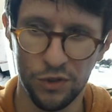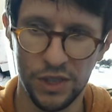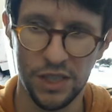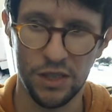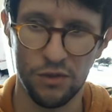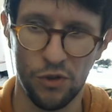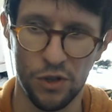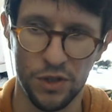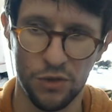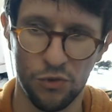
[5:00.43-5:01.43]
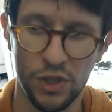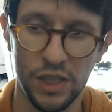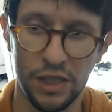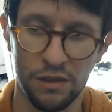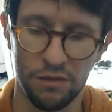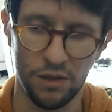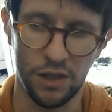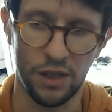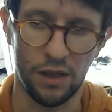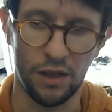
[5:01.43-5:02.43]
these first 3
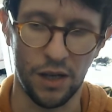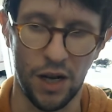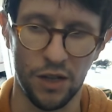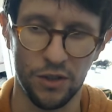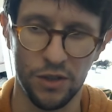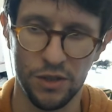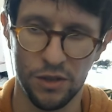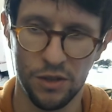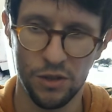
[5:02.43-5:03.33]
characters.